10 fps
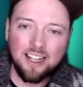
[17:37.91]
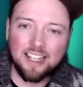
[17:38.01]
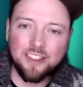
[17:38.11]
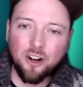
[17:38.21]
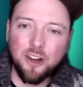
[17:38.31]

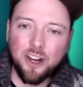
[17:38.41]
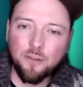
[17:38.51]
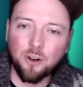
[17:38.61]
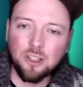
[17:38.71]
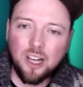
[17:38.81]
Like they're you know
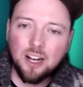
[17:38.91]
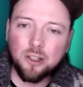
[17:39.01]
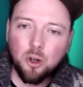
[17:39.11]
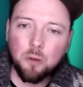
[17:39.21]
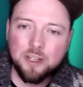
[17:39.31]
for a lot of
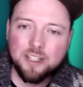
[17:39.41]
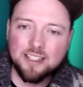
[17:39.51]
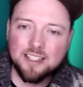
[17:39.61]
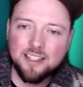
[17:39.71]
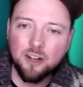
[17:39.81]
local
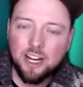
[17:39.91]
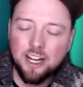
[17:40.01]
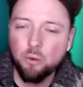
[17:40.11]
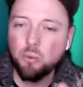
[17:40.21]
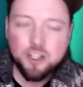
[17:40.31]
businesses done right,
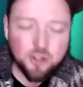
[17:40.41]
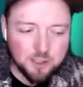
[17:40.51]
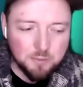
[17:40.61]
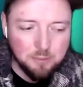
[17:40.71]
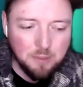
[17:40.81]
you know
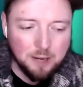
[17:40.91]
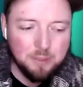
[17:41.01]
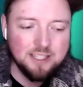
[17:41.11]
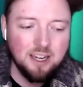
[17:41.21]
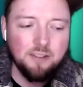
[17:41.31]
restaurants may might be
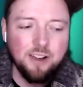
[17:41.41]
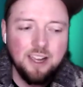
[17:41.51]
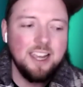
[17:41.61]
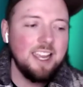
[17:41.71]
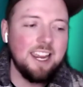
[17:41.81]
tough,
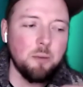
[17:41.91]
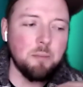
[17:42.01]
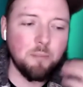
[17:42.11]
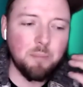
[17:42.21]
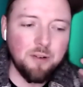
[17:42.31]
you know,
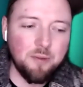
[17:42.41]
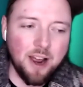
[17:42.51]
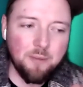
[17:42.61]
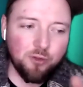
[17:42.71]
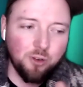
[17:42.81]
but but
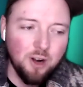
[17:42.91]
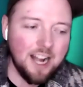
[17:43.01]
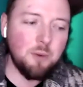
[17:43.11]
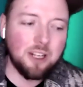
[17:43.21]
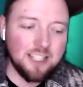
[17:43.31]
uh, for
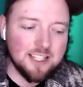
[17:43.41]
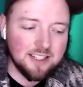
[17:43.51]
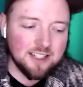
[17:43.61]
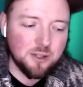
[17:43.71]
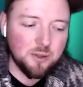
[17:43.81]
anyone
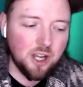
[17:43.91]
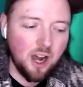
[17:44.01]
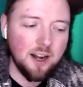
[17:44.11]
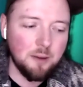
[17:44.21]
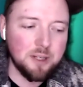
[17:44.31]
listening this who's
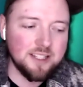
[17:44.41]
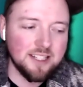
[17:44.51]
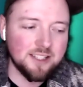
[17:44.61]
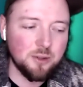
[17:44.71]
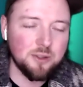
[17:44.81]
got a
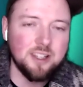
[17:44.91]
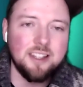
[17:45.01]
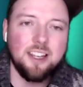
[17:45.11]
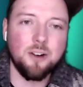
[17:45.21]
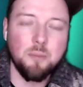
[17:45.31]
business who's
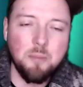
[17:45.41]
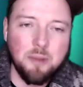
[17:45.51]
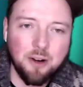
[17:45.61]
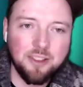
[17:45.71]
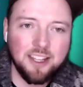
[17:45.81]
you know
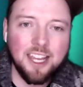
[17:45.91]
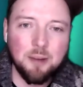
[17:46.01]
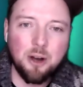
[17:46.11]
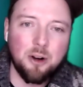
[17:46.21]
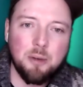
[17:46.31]
you know thinking
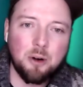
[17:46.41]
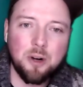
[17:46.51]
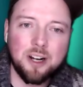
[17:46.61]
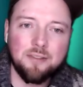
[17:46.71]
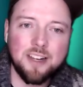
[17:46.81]
about about
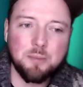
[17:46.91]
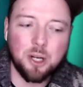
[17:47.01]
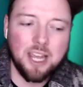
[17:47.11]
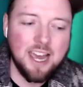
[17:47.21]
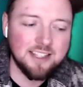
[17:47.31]
running
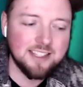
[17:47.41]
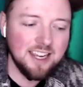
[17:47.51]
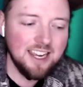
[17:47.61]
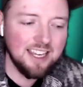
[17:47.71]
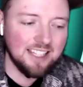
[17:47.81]
Facebook ads,
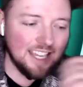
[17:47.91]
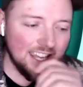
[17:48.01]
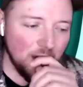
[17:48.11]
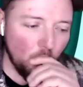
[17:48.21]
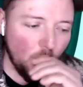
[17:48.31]
like
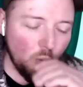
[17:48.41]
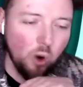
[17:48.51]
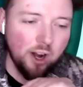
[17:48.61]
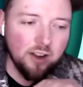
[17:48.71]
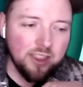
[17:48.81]
w-
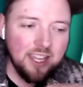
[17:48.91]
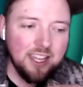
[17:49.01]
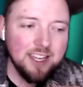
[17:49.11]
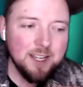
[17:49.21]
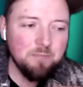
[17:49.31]
what are
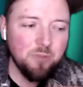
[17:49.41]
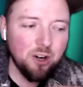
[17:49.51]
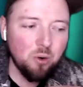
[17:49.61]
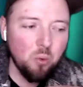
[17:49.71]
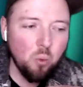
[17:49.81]
the you
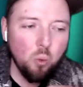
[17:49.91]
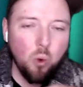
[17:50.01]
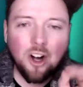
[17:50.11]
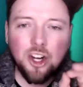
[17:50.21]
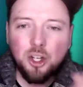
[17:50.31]
know
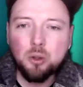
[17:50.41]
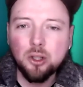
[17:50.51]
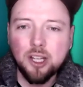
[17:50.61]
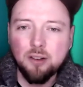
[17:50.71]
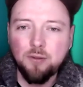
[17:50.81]
what are you
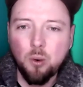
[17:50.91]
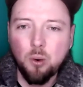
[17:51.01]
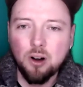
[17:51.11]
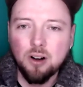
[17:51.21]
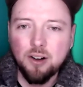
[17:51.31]
looking
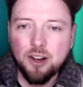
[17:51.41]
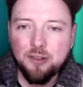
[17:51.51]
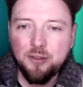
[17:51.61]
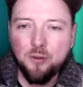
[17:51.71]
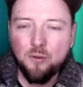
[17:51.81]
for
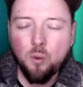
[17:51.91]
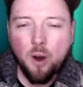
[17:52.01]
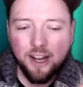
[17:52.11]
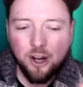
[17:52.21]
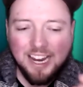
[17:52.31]

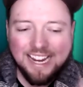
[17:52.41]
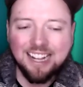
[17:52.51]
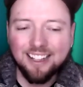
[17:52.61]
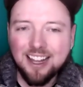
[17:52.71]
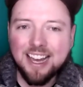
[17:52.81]
you know
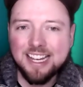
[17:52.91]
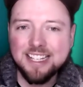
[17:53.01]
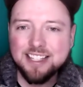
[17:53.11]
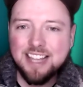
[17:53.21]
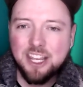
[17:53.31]
in
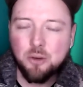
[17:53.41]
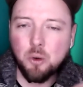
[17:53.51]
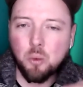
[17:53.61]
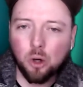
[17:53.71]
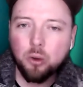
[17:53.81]
clients that you would
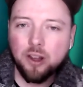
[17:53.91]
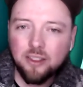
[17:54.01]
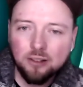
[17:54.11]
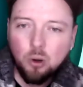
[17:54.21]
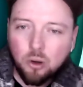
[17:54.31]
work with
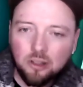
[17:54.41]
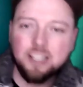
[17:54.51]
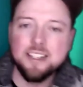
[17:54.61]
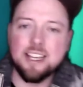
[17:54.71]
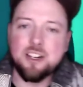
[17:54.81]
locally
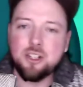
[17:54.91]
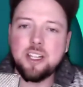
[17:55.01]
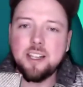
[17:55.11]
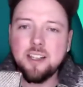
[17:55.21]
essentially?